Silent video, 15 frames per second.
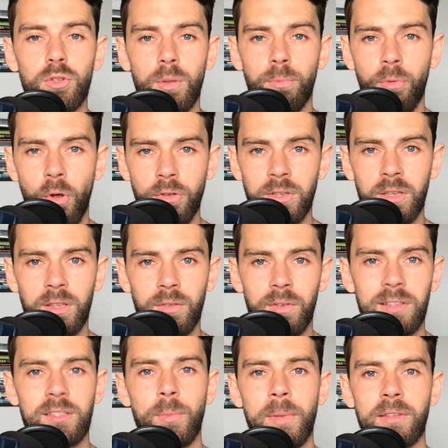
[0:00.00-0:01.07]
the process of
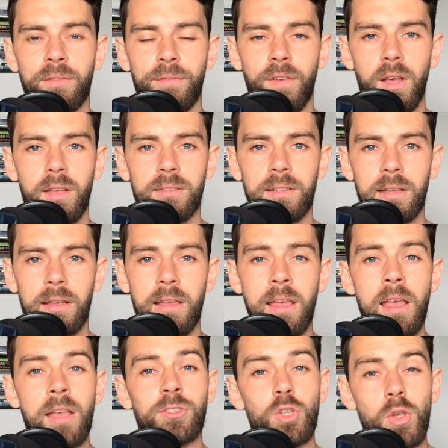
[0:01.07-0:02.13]
intermittent fasting
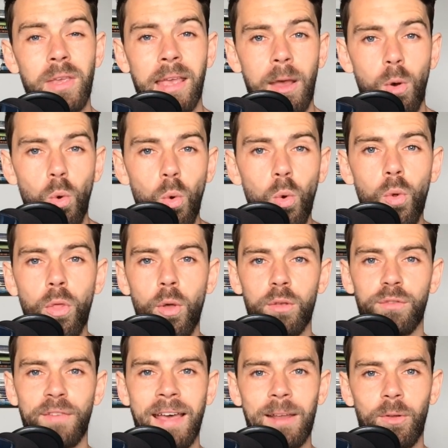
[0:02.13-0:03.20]
so you can get all
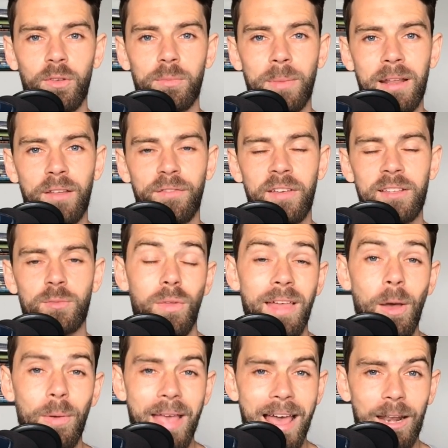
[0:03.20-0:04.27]
those fat loss benefits
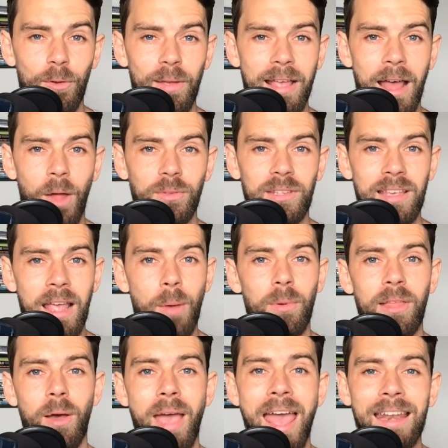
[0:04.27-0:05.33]
without calorie counting and
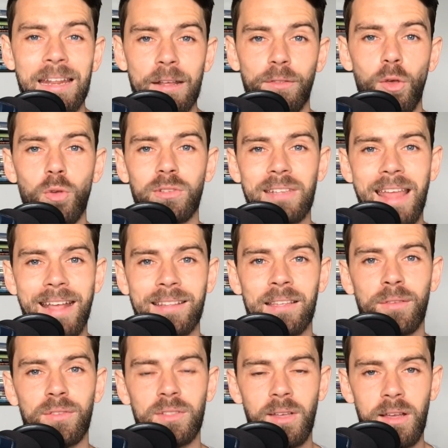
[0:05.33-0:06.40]
without any of those
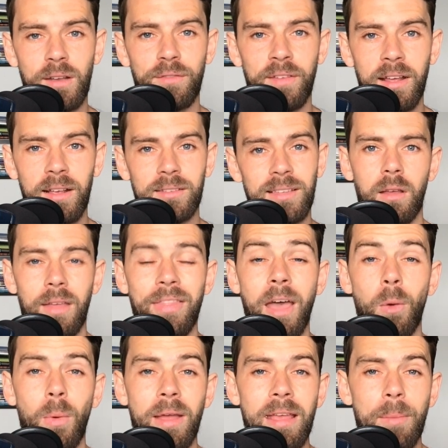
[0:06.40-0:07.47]
negative side effects. And
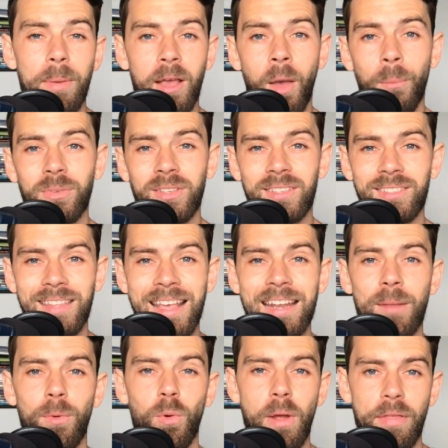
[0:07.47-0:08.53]
that way it becomes
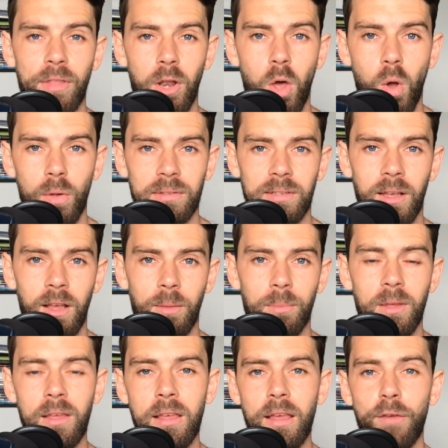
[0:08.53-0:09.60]
sustainable in the long term.
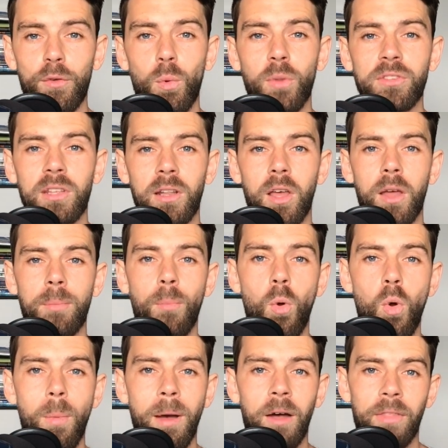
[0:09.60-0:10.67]
If you want to learn
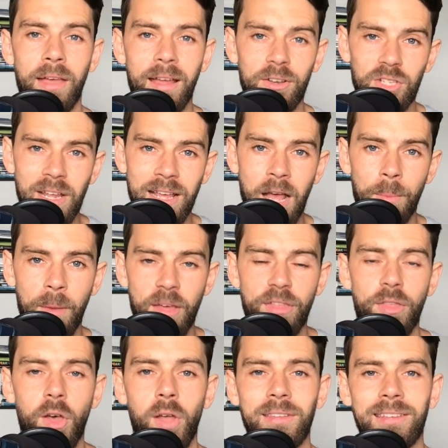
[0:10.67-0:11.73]
more about that, check out my
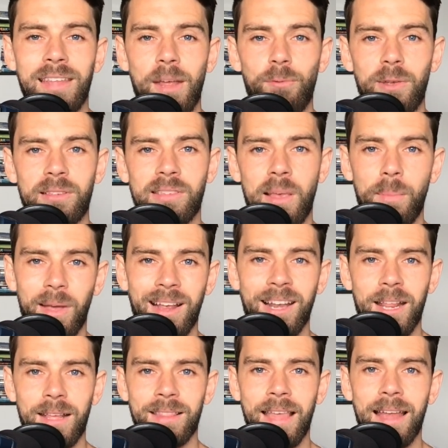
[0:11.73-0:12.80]
30-day reset by
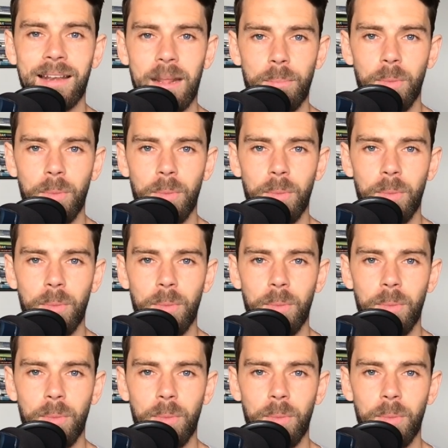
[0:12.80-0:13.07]
clicking that link